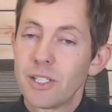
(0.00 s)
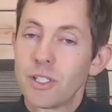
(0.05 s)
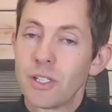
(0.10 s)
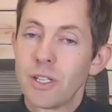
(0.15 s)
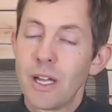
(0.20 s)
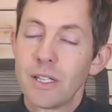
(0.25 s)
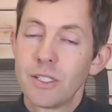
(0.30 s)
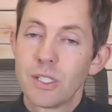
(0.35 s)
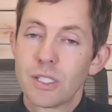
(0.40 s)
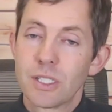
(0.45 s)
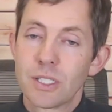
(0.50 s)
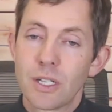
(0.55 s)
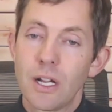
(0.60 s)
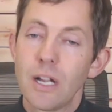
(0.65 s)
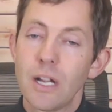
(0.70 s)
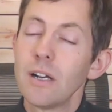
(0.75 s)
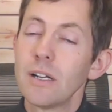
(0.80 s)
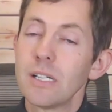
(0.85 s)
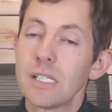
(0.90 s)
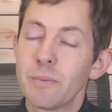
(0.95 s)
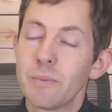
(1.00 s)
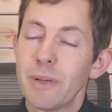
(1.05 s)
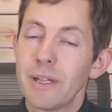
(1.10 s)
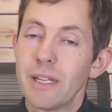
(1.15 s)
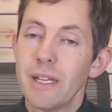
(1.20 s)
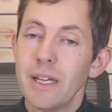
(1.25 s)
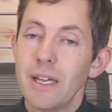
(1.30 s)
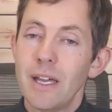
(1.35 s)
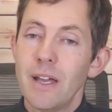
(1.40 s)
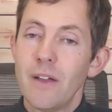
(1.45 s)
not just cars, but
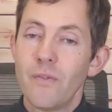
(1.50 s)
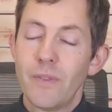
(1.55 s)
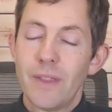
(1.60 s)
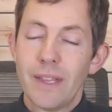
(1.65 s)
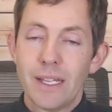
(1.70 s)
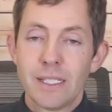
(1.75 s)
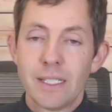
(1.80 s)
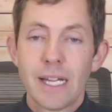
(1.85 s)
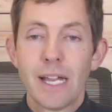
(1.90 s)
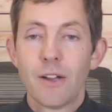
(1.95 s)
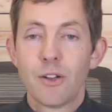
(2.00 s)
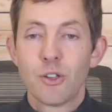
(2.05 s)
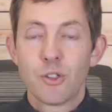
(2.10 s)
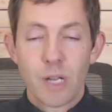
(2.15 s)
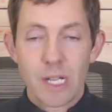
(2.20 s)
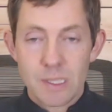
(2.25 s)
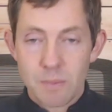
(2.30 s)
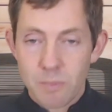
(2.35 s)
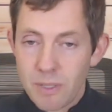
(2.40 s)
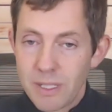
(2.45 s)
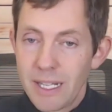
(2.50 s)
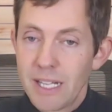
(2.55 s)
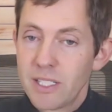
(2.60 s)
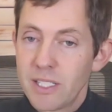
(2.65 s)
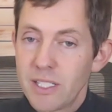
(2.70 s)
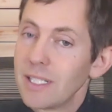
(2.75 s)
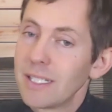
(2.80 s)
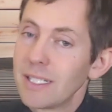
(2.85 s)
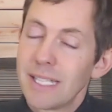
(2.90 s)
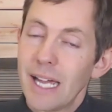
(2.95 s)
the entire
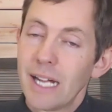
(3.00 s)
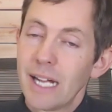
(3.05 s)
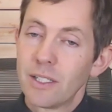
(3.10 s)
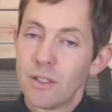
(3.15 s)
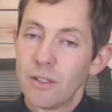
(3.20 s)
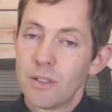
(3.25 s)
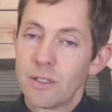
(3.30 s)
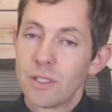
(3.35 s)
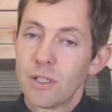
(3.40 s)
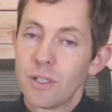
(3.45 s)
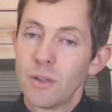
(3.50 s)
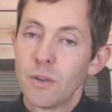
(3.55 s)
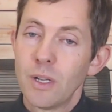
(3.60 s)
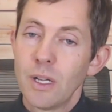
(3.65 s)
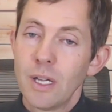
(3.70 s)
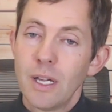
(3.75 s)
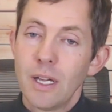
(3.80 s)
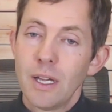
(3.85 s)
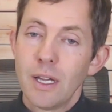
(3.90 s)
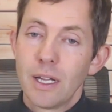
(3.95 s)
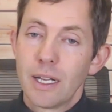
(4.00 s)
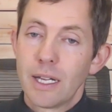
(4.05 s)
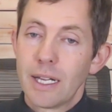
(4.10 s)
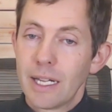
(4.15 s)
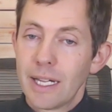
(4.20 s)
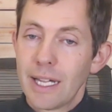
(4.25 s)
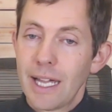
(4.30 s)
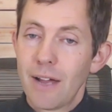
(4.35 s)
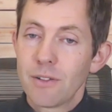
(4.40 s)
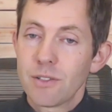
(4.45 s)
transportation sector. So
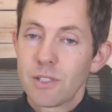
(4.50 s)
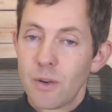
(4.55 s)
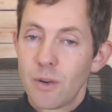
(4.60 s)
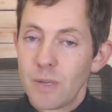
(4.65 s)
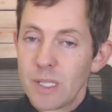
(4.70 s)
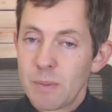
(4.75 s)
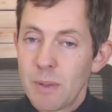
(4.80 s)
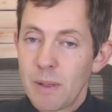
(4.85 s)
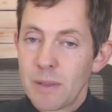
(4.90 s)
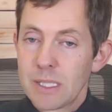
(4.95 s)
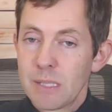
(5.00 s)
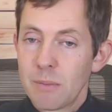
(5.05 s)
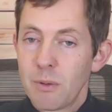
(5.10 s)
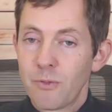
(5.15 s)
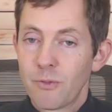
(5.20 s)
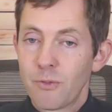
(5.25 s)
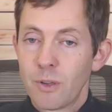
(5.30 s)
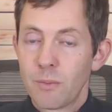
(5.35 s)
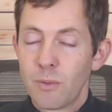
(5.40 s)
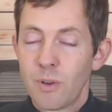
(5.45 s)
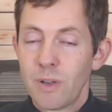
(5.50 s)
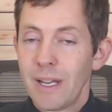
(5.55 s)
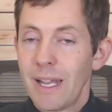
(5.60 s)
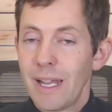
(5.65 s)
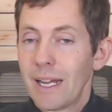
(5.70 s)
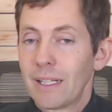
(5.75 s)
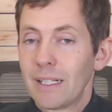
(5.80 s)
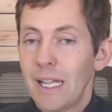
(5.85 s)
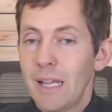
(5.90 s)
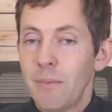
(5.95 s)
cows are responsible for more
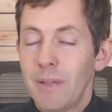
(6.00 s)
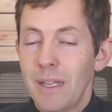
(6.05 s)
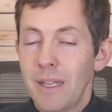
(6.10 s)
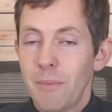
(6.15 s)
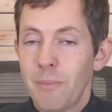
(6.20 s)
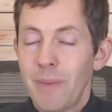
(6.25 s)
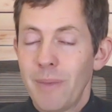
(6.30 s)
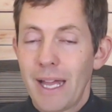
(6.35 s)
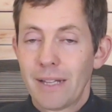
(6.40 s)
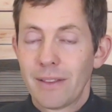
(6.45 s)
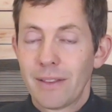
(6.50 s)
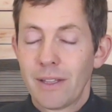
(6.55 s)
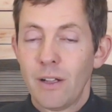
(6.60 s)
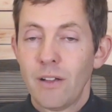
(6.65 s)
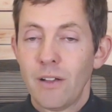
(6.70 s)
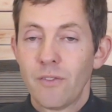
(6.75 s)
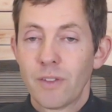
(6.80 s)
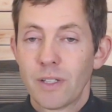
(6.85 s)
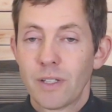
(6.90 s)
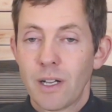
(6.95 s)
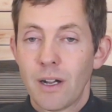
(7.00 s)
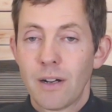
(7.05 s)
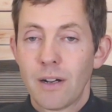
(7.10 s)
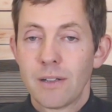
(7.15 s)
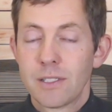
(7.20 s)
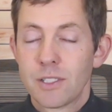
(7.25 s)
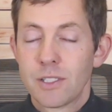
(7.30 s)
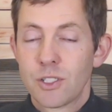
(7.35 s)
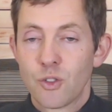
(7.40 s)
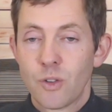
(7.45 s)
net climate impact than all of the
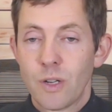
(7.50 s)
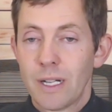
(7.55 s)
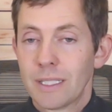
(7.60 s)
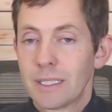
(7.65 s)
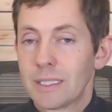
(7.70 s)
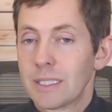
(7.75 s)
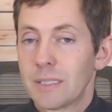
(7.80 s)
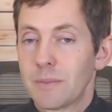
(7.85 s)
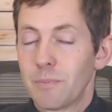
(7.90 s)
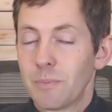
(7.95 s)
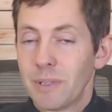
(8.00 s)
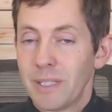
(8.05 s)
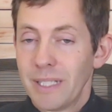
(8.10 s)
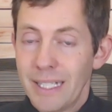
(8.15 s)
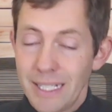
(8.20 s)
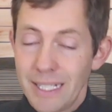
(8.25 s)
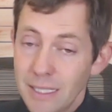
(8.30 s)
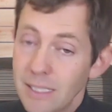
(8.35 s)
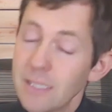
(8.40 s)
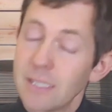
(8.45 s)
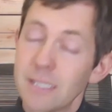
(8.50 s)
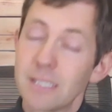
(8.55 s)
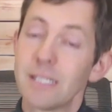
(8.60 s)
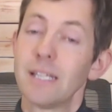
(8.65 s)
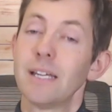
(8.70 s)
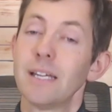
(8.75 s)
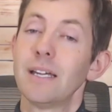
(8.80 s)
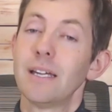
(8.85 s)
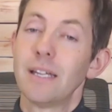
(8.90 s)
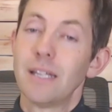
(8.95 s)
cars, trucks, planes,
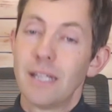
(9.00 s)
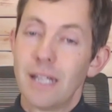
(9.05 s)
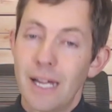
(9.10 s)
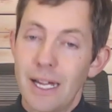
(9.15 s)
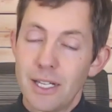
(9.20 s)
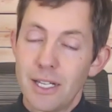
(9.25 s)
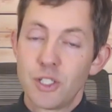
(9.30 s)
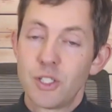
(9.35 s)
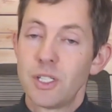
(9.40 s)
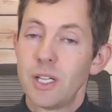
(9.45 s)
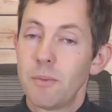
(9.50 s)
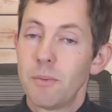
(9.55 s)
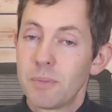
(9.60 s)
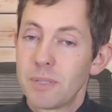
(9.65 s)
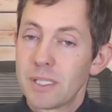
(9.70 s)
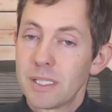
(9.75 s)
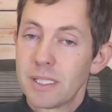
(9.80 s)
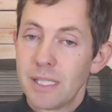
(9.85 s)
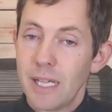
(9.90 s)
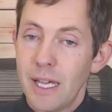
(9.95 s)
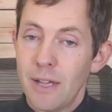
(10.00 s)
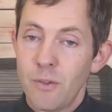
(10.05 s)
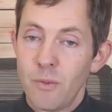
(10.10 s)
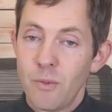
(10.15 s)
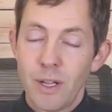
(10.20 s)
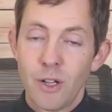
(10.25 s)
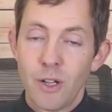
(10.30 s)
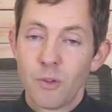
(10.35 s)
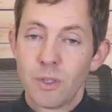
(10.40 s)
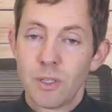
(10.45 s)
ships, and
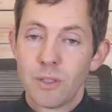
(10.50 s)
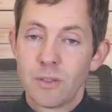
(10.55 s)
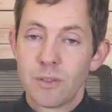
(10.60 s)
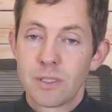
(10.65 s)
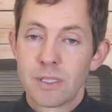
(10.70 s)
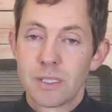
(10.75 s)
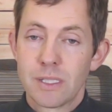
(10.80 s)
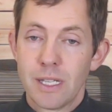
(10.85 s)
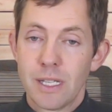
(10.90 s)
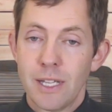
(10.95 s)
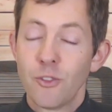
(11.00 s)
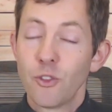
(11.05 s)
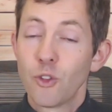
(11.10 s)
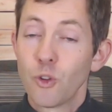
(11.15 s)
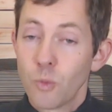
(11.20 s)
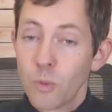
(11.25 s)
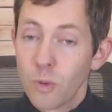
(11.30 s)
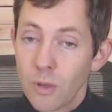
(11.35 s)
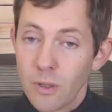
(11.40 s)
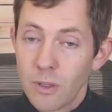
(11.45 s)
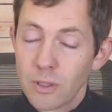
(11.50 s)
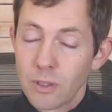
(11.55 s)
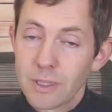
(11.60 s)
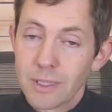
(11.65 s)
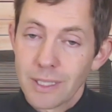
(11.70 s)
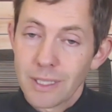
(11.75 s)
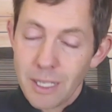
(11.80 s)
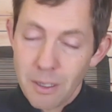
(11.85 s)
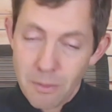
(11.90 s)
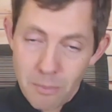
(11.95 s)
railroads in the world
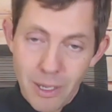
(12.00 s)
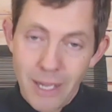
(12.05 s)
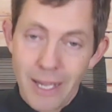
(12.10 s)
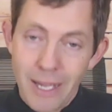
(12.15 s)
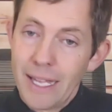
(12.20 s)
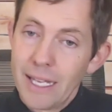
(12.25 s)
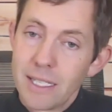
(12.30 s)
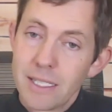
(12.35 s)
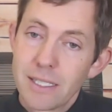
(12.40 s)
combined.